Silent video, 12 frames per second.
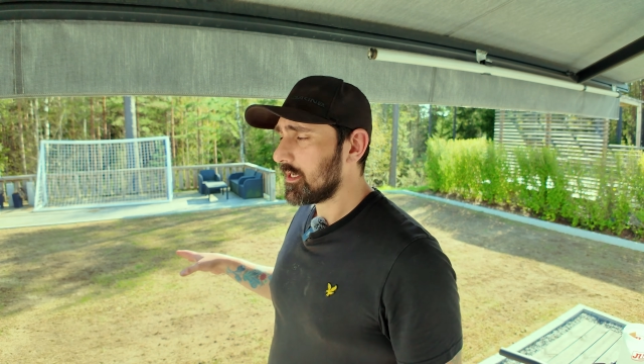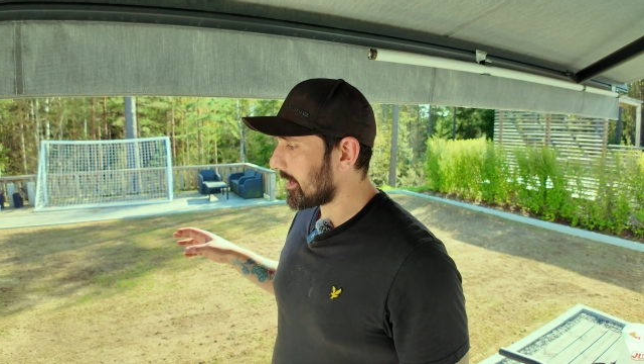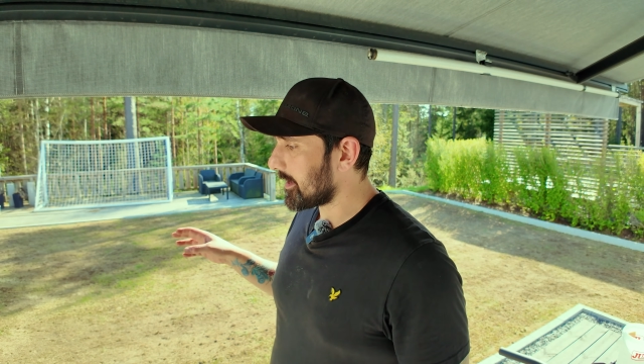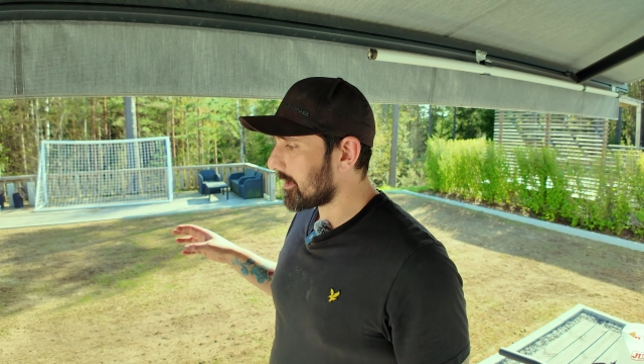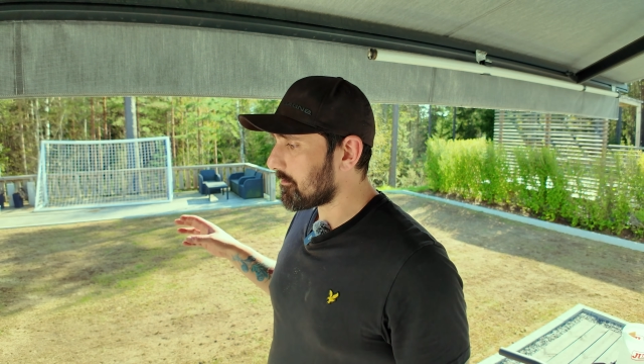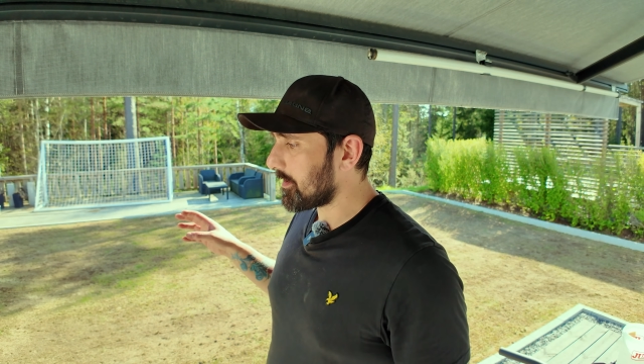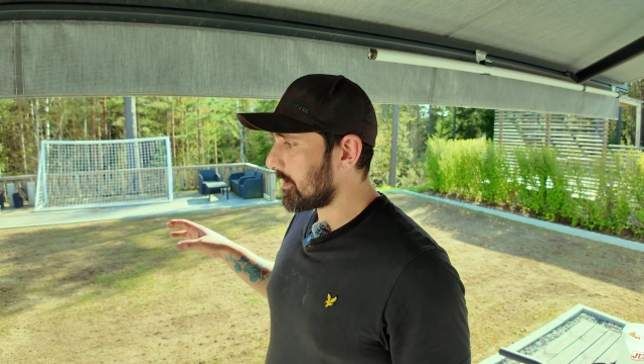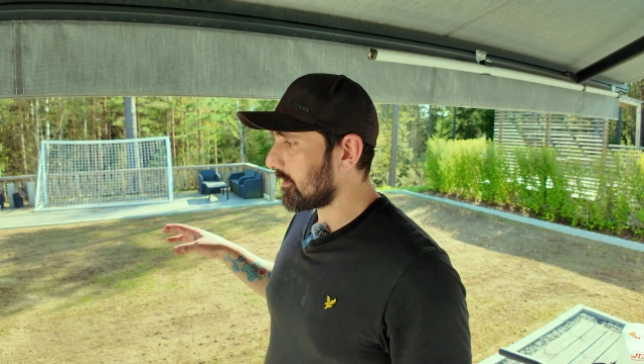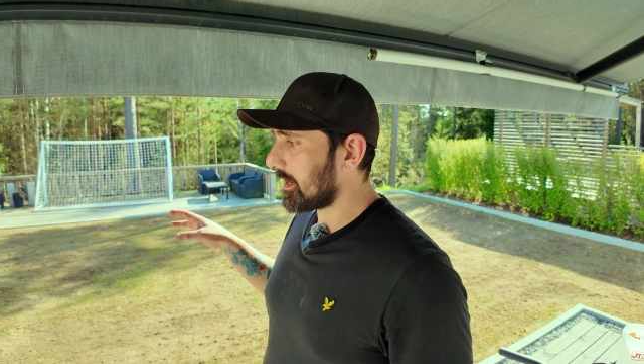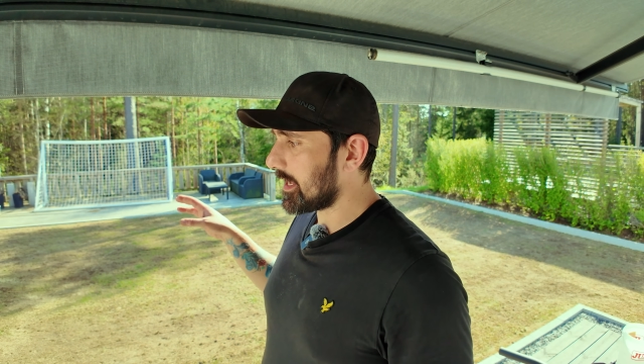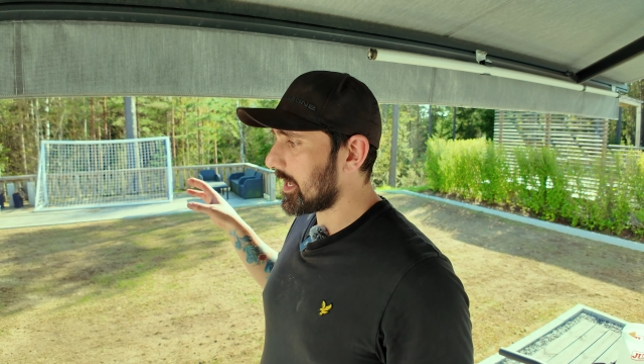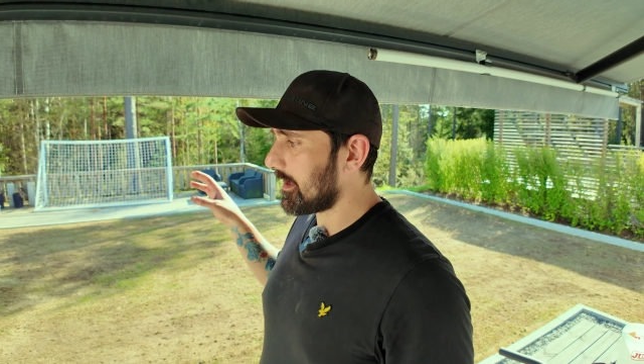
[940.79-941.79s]
I
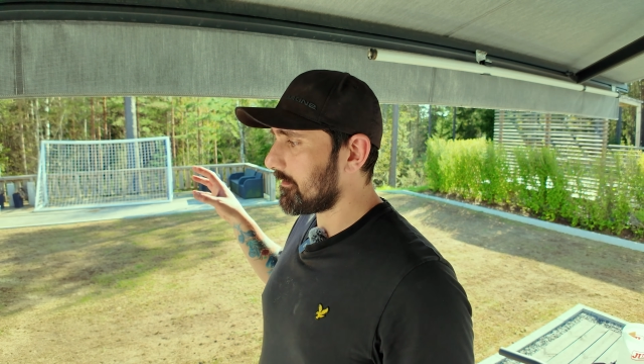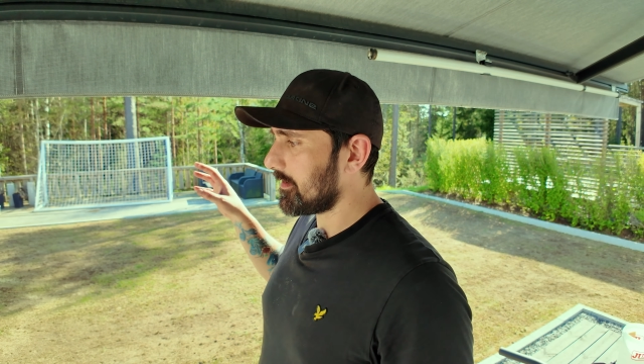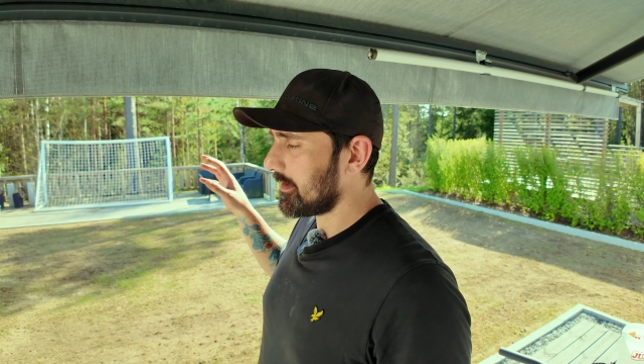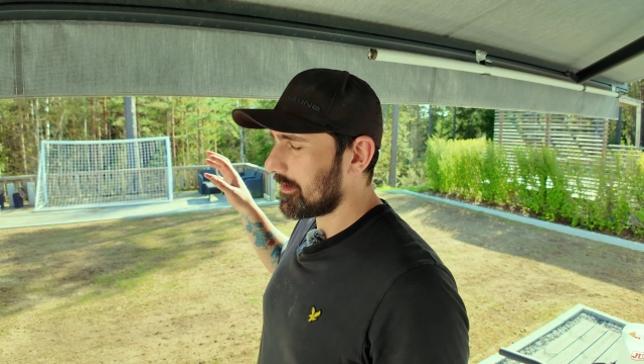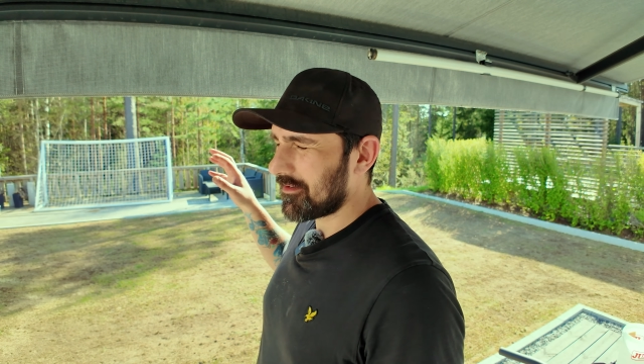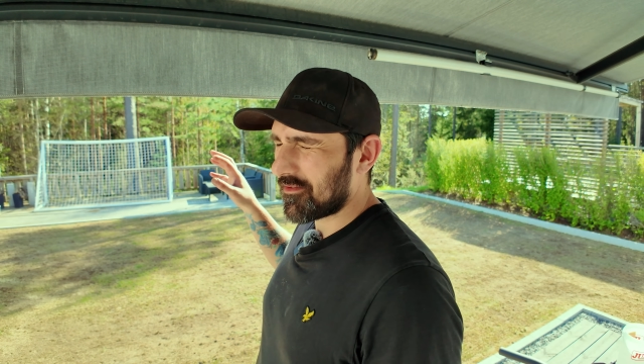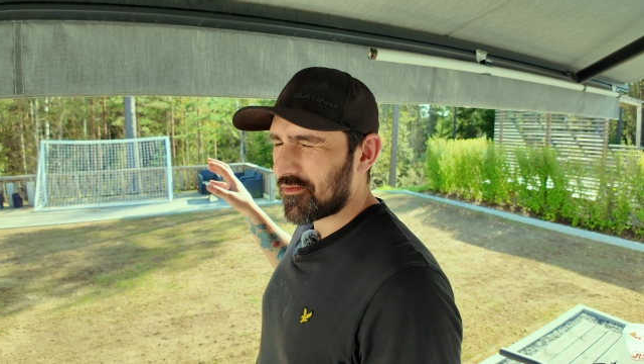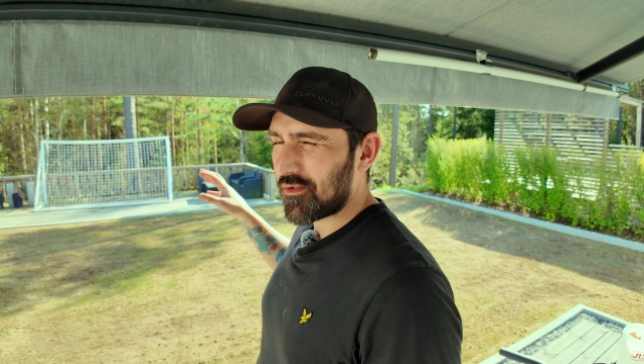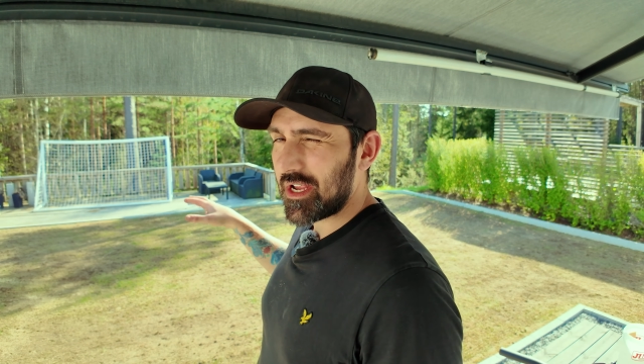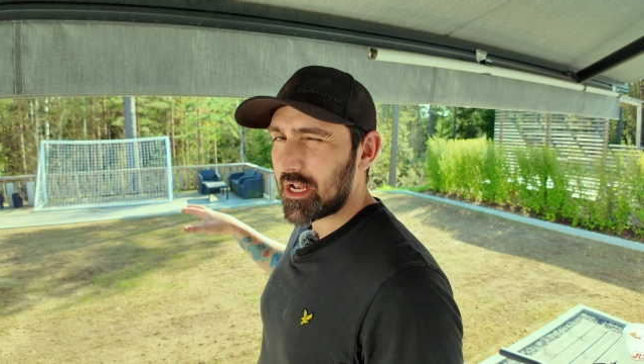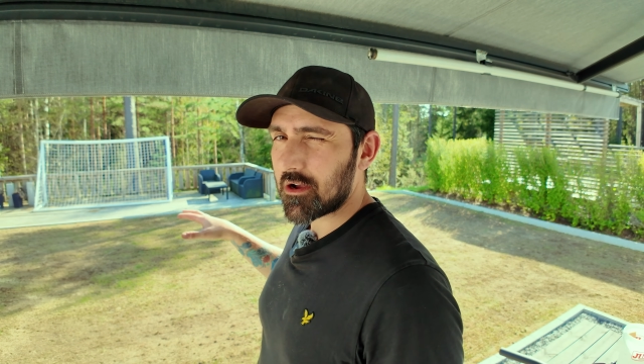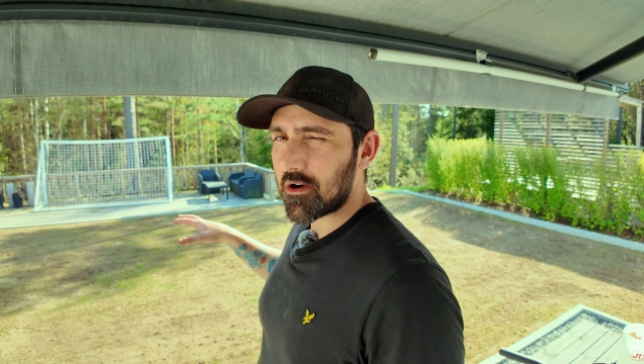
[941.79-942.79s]
apparently have
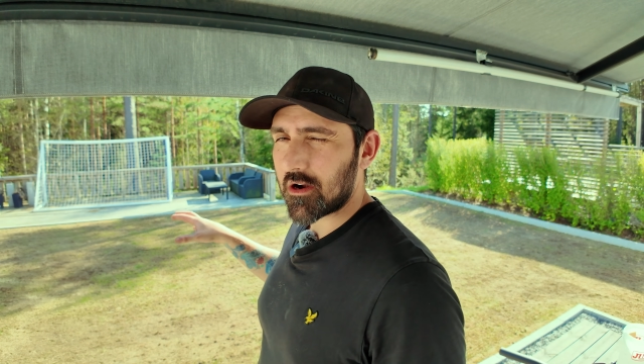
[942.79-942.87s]
really